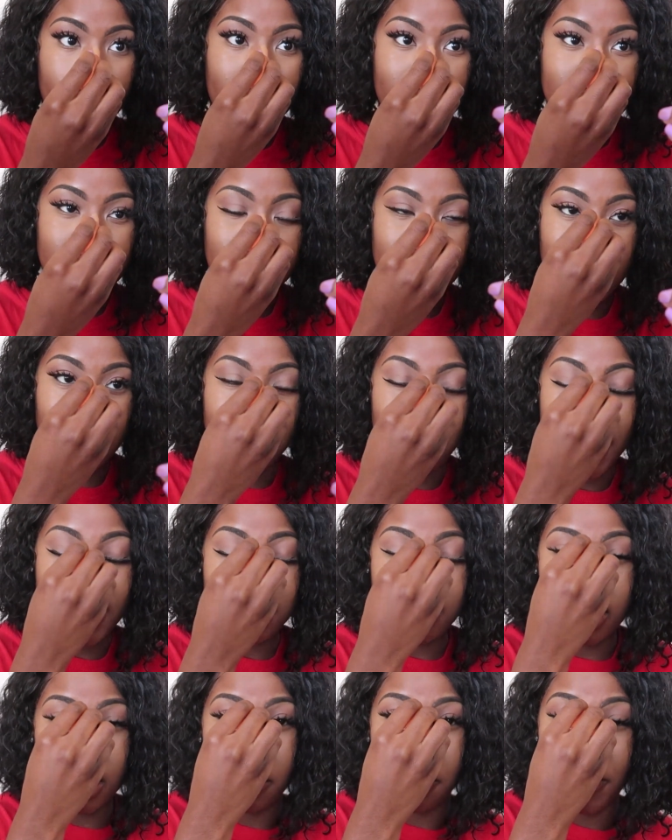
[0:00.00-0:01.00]
it
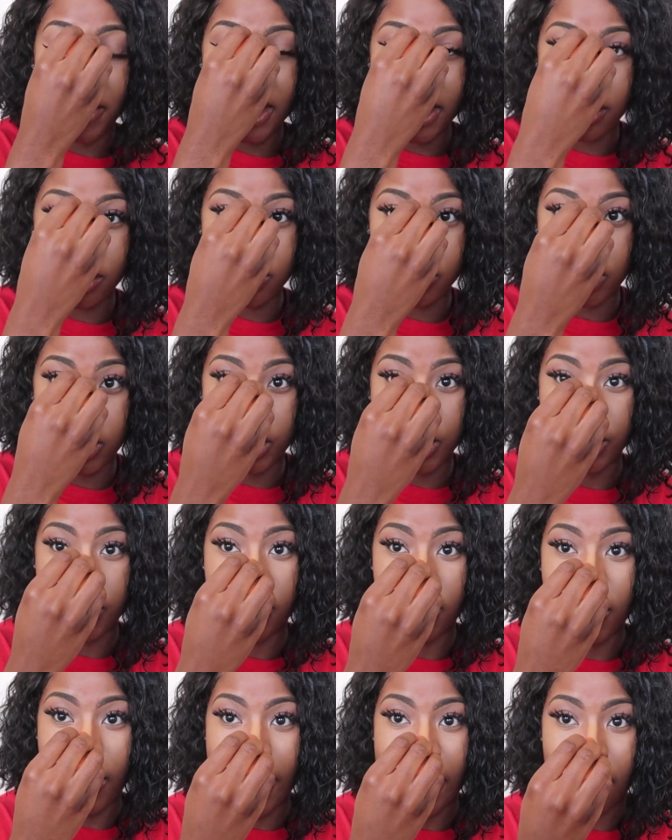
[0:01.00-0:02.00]
basically peels your,
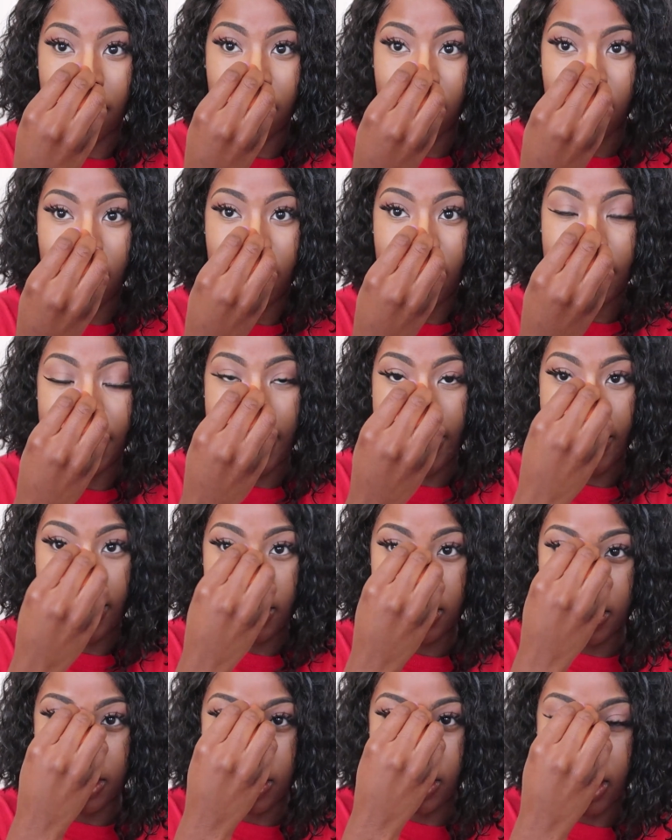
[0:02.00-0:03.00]
like, the
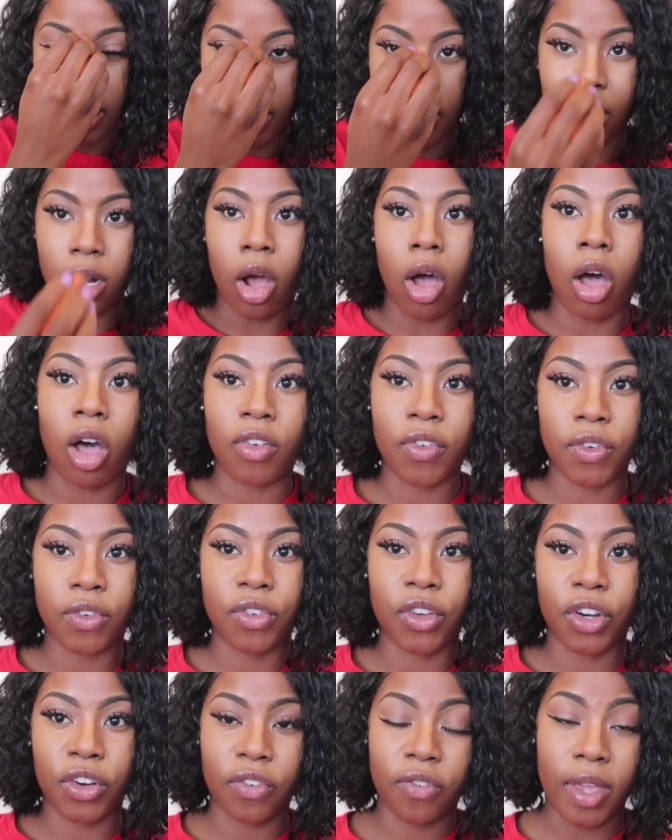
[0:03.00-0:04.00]
dead skin off
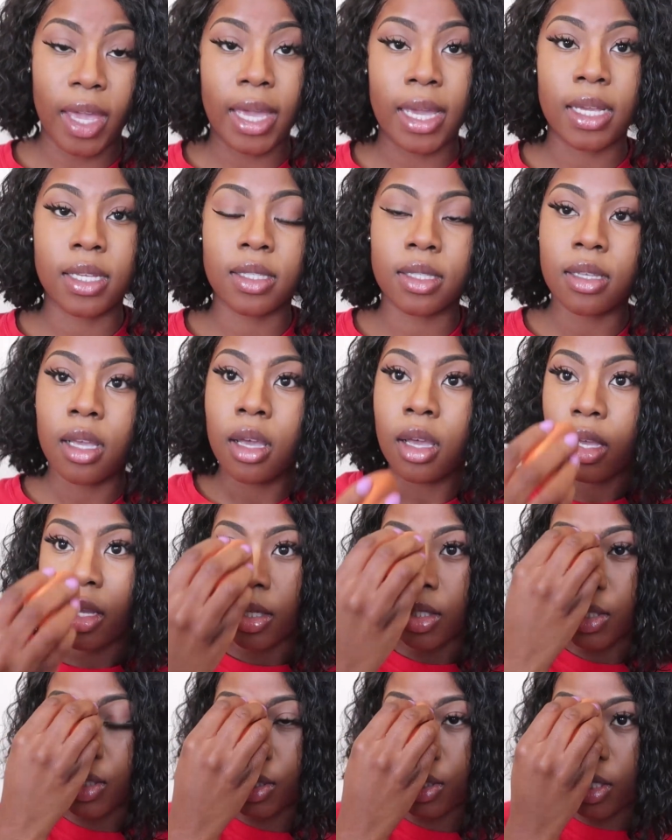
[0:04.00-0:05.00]
of your face.
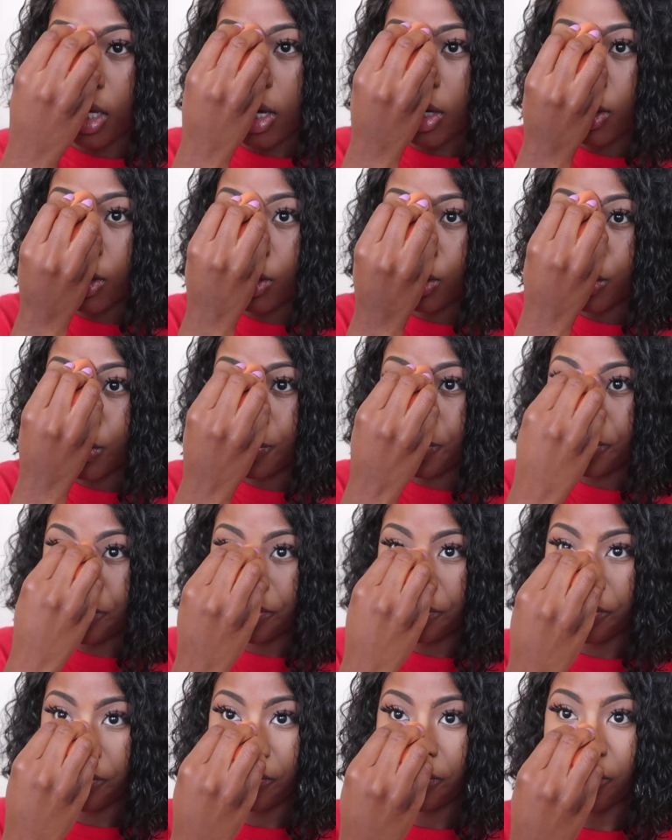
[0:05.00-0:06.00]
So
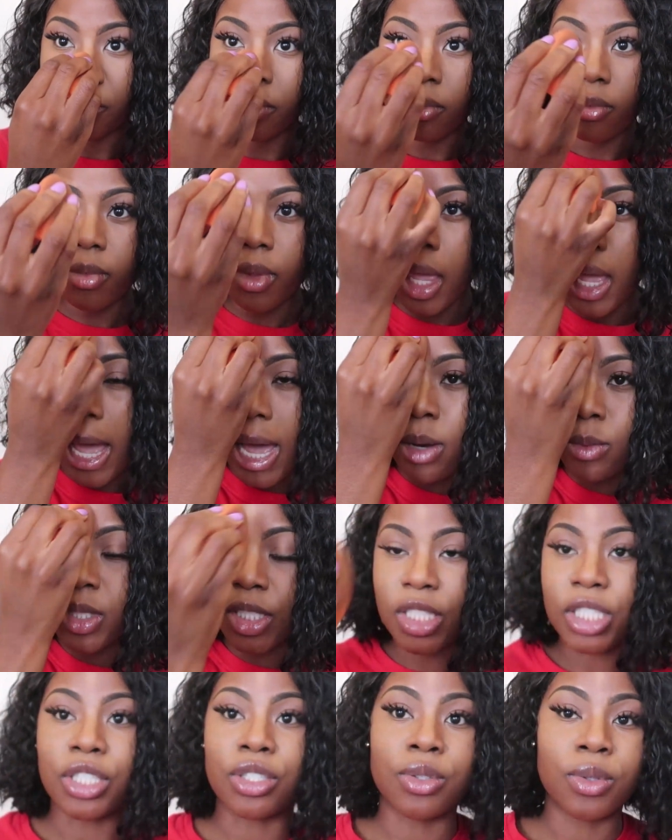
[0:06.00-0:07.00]
I
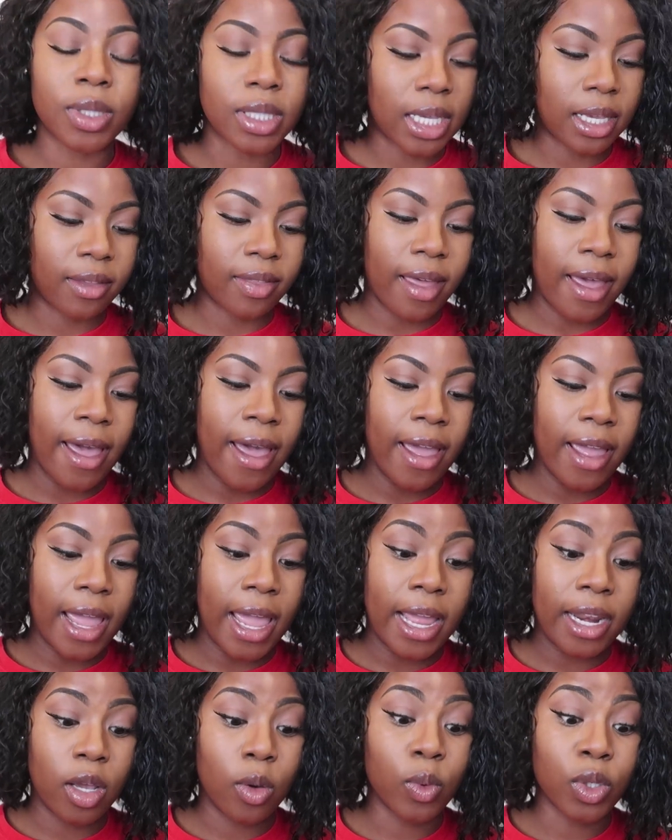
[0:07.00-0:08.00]
was using that
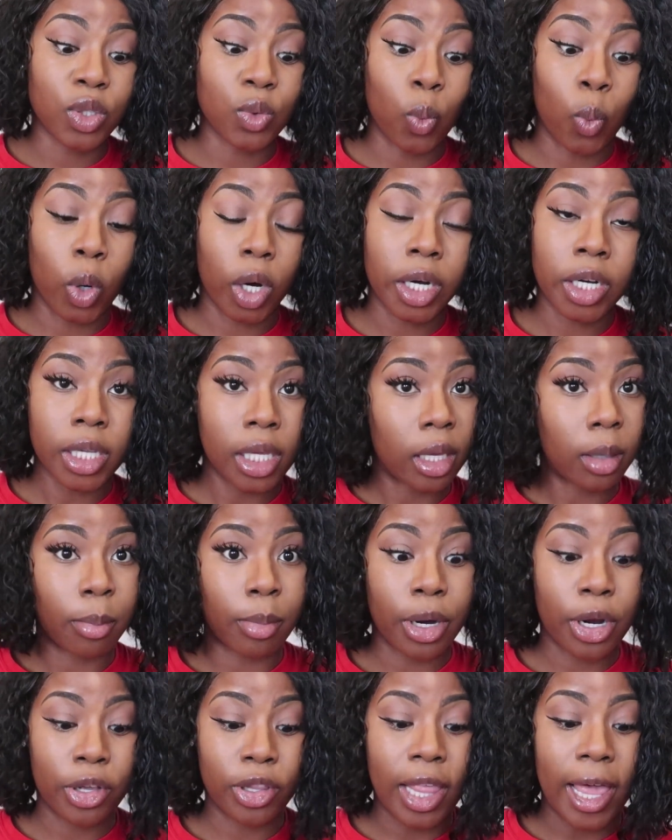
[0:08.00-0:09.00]
and it was working,
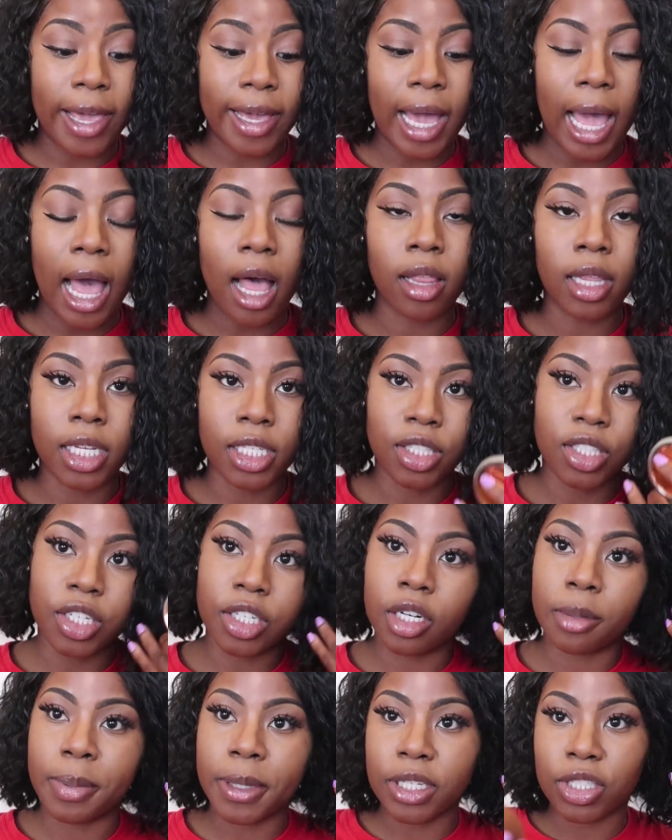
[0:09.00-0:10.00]
bro. Like, I'll
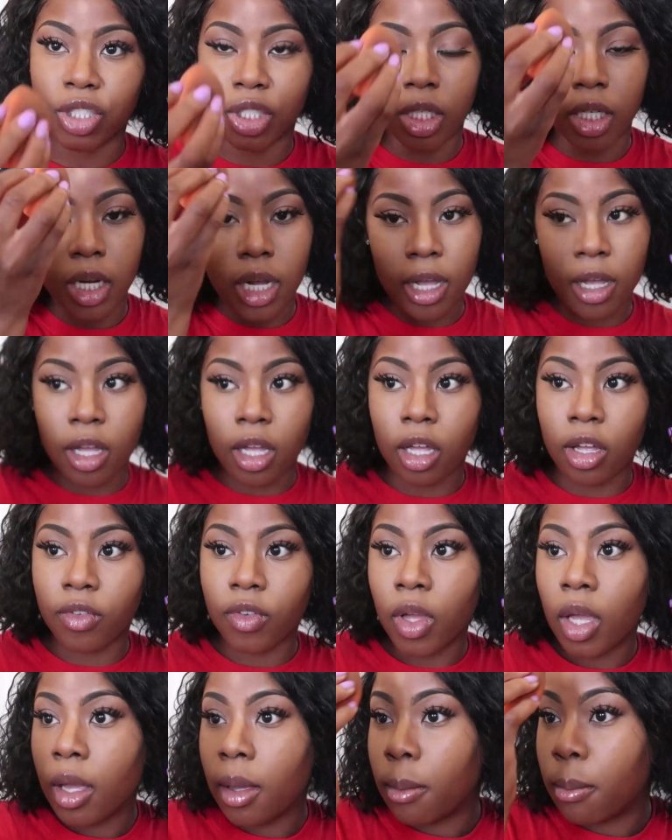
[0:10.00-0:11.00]
insert a picture of
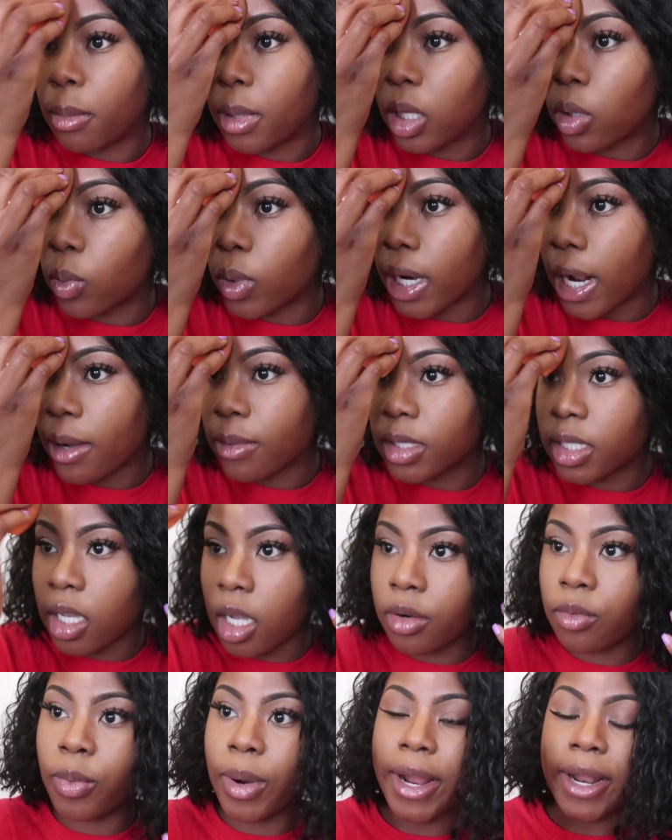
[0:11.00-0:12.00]
me when I was on